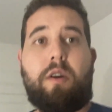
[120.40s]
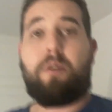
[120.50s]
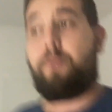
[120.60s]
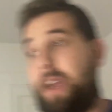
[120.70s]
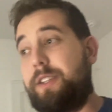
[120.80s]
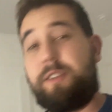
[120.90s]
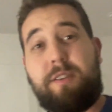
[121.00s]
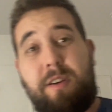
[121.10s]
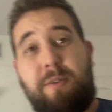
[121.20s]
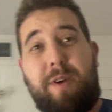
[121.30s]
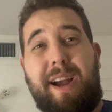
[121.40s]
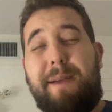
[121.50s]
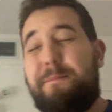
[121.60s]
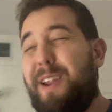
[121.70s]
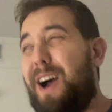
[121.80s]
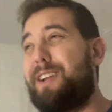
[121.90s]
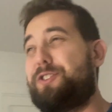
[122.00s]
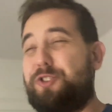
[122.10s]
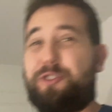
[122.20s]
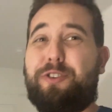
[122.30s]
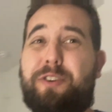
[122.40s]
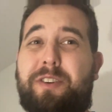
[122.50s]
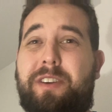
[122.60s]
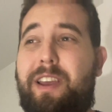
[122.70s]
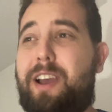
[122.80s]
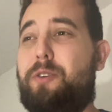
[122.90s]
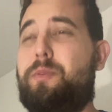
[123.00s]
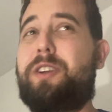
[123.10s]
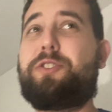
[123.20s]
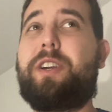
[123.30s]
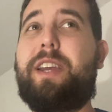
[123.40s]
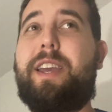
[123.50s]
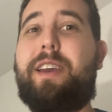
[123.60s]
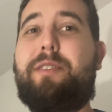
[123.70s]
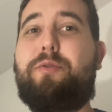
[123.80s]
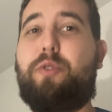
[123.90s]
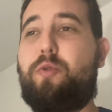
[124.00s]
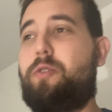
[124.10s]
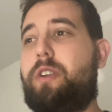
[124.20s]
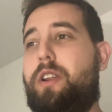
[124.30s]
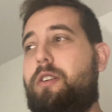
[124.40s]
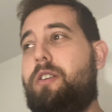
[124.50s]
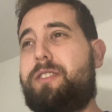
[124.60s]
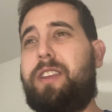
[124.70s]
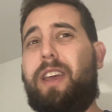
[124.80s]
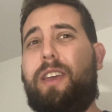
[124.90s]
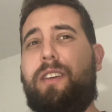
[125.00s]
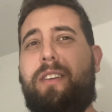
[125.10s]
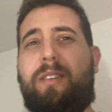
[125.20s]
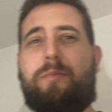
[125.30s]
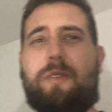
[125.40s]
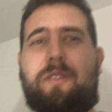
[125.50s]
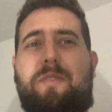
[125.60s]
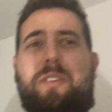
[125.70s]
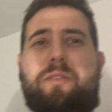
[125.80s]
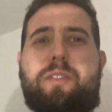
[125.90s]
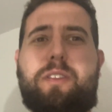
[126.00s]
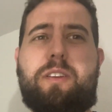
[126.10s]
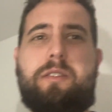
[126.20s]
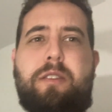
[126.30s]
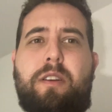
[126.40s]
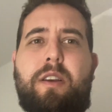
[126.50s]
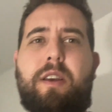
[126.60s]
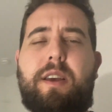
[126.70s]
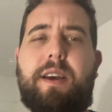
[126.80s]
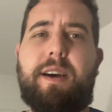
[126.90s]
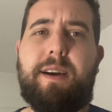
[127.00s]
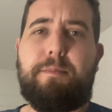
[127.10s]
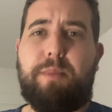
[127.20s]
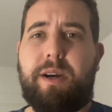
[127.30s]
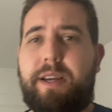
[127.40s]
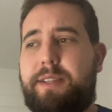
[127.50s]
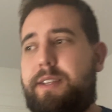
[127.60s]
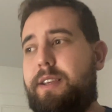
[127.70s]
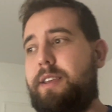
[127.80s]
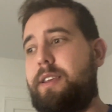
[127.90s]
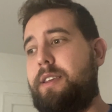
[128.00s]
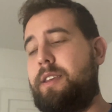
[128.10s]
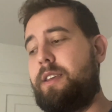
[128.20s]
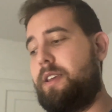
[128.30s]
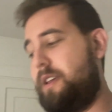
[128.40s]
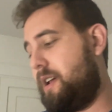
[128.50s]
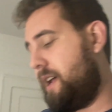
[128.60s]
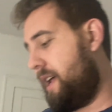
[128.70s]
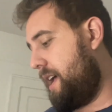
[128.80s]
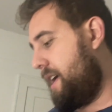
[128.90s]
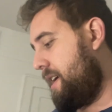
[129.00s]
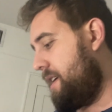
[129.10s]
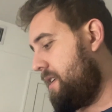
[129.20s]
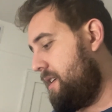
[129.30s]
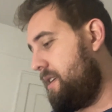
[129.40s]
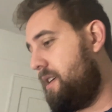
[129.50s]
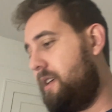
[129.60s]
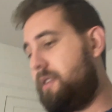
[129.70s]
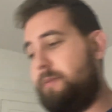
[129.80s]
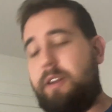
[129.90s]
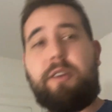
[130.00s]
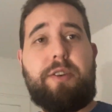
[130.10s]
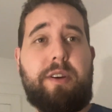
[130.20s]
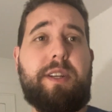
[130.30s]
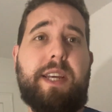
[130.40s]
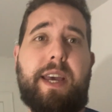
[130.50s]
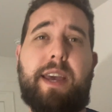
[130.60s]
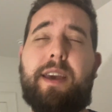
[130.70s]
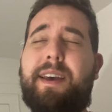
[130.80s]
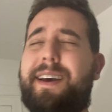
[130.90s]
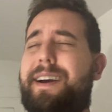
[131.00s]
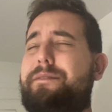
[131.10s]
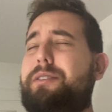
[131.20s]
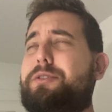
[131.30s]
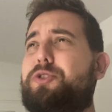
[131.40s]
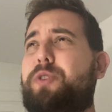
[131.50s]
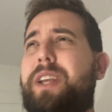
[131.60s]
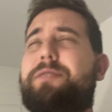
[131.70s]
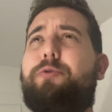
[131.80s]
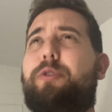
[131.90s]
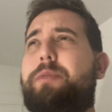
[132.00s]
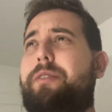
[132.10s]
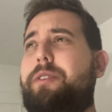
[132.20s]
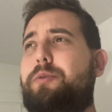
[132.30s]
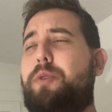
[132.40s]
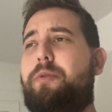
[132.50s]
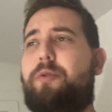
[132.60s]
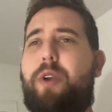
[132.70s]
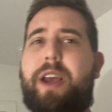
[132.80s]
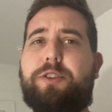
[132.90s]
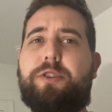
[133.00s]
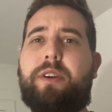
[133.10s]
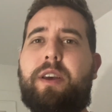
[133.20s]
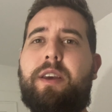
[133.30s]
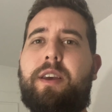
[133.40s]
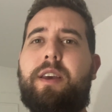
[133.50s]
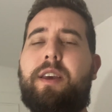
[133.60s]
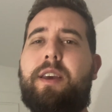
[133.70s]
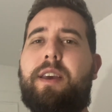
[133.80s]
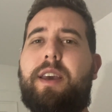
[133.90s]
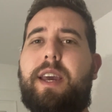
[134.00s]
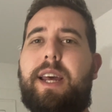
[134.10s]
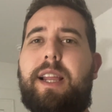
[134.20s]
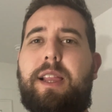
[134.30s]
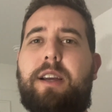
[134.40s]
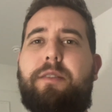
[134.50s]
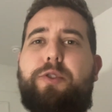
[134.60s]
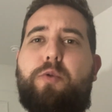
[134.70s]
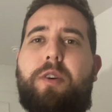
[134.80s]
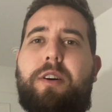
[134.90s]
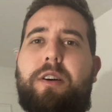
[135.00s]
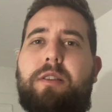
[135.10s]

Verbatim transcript: All right, so I'm not sure how much I have recorded at all today. Probably very, very little. Uh, but I had, it, has been a good day. I feel transformed. I feel refreshed. I love you all.